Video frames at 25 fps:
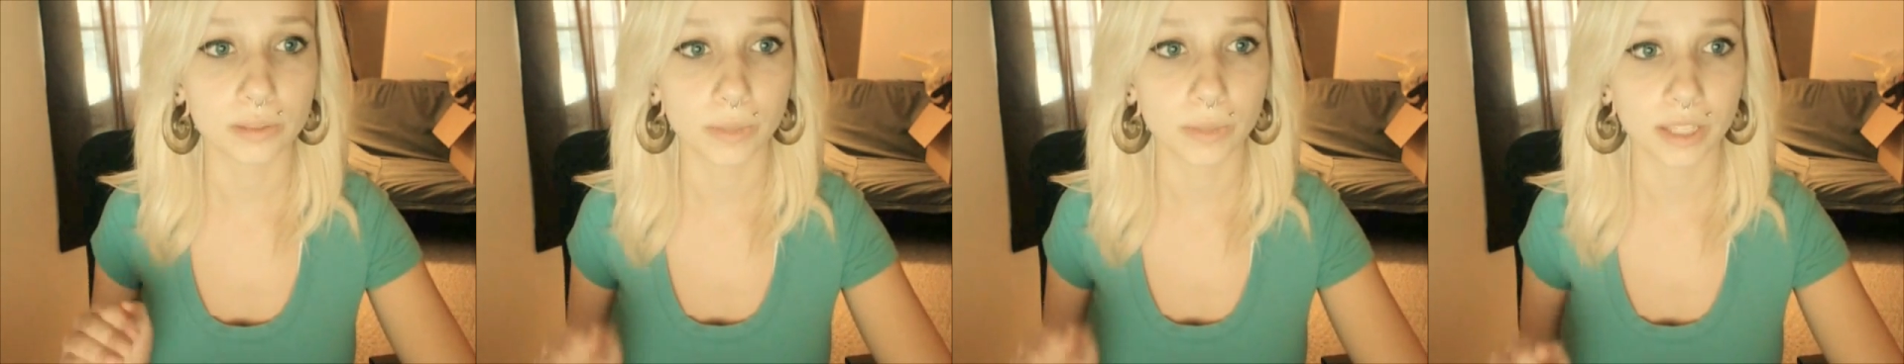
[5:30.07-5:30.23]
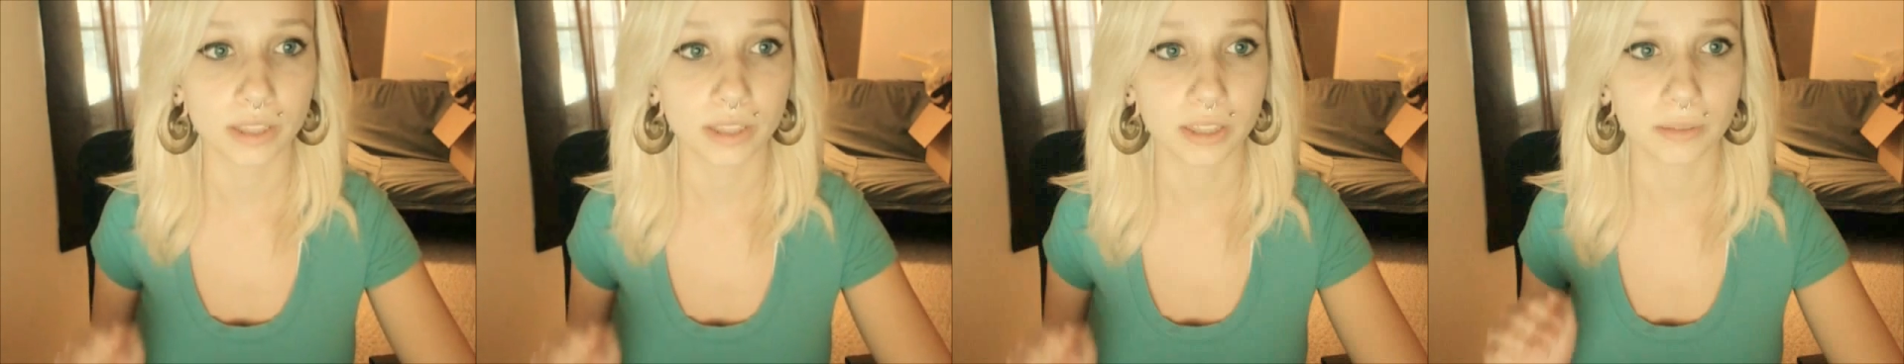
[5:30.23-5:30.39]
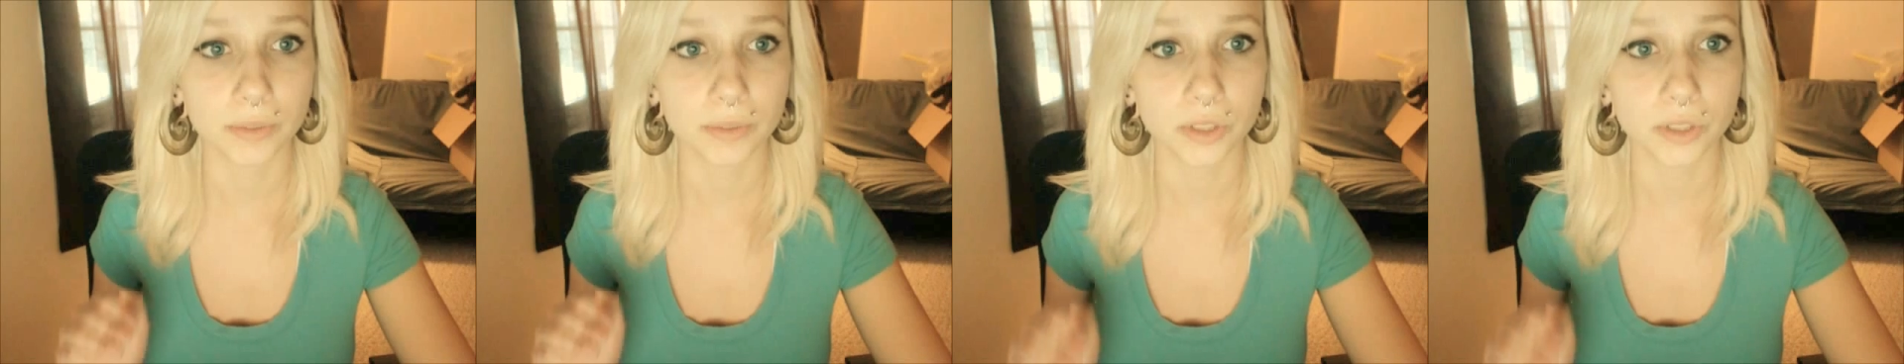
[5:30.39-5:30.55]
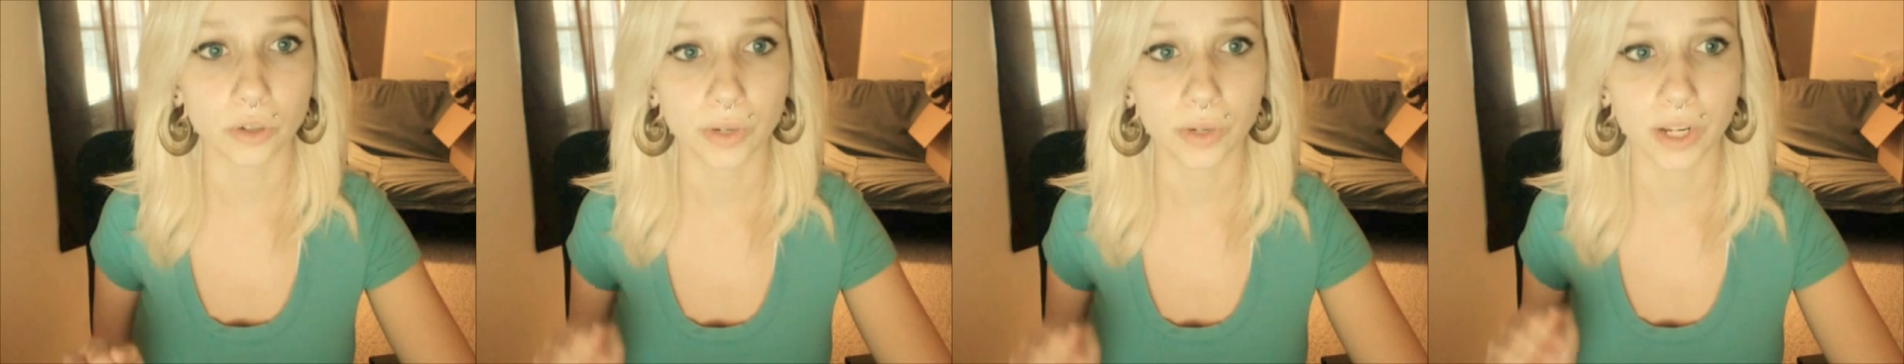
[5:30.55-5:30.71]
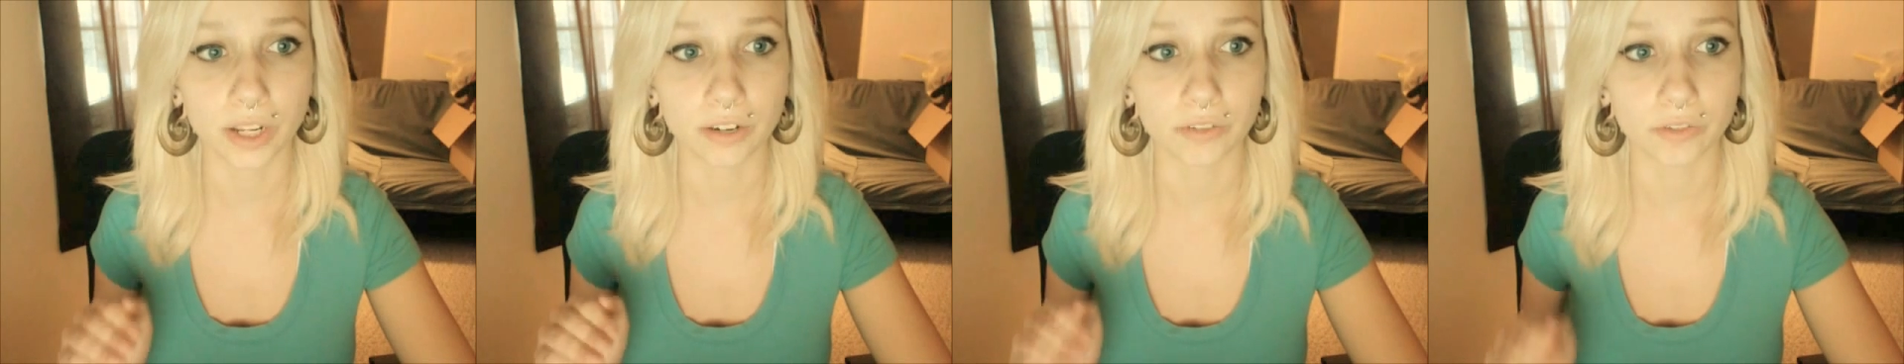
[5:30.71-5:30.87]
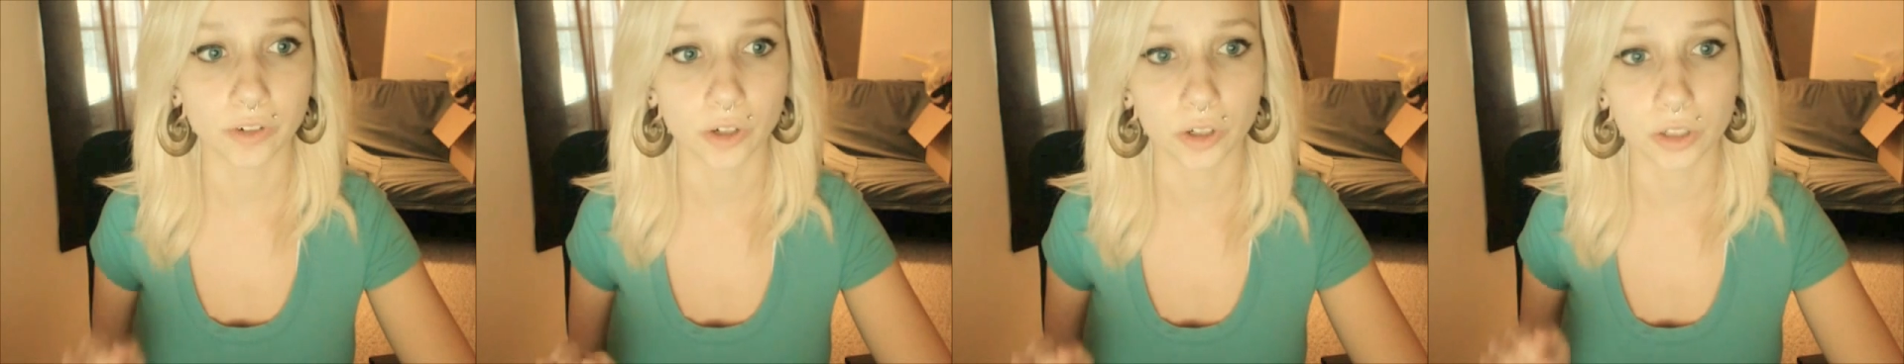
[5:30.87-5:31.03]
make them
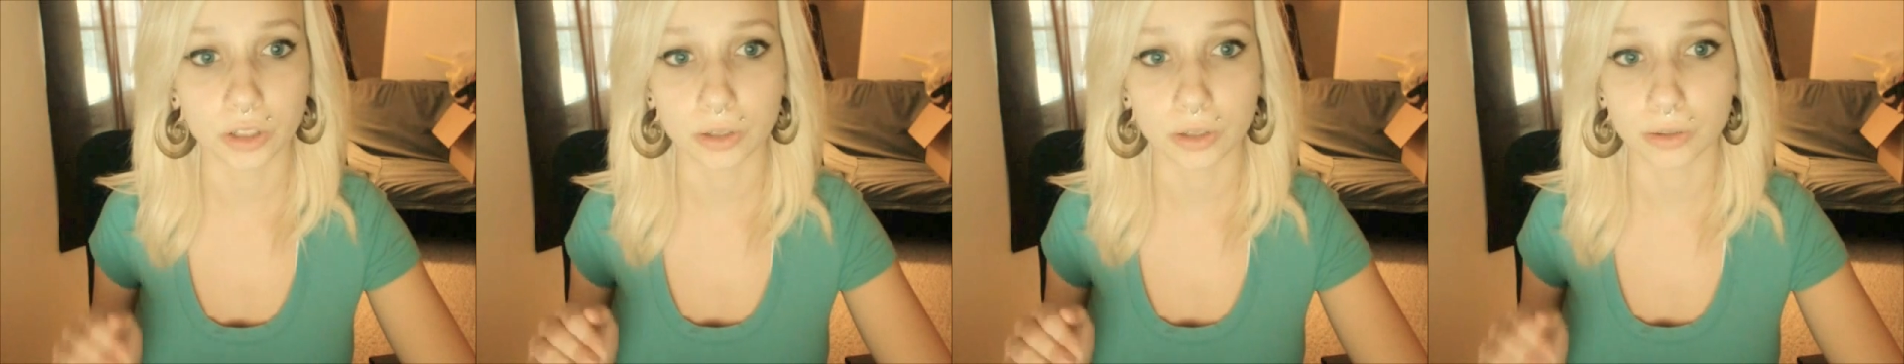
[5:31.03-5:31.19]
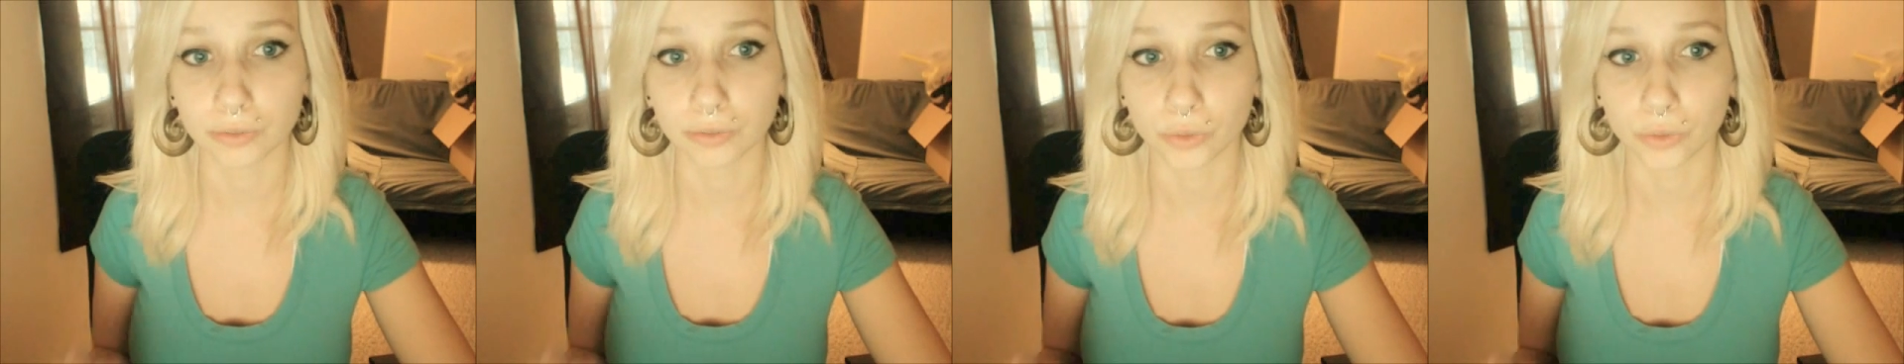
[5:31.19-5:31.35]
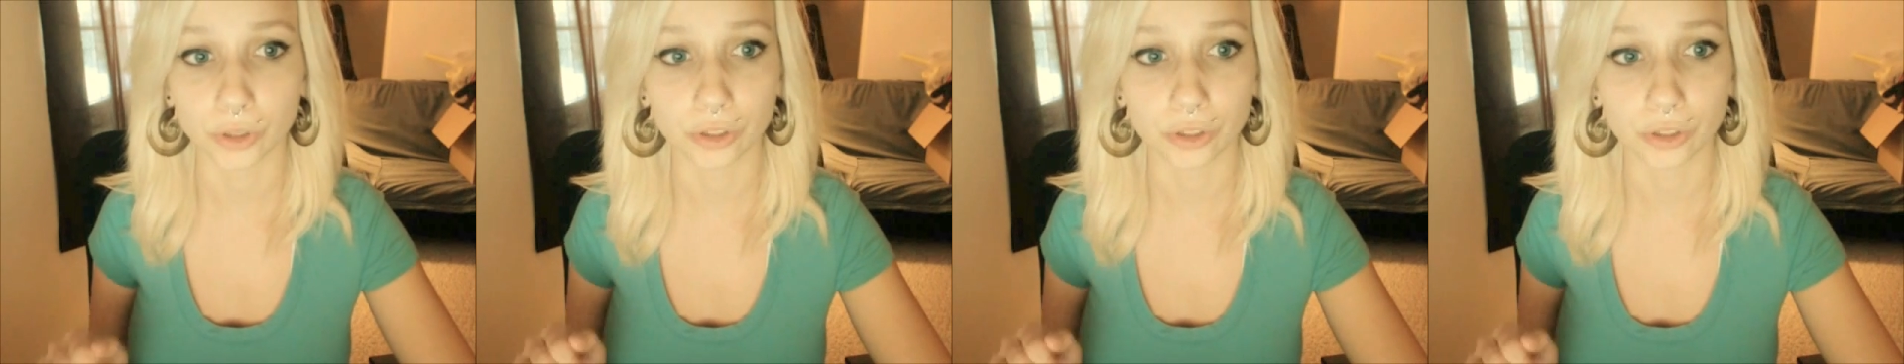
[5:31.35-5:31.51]
donate first before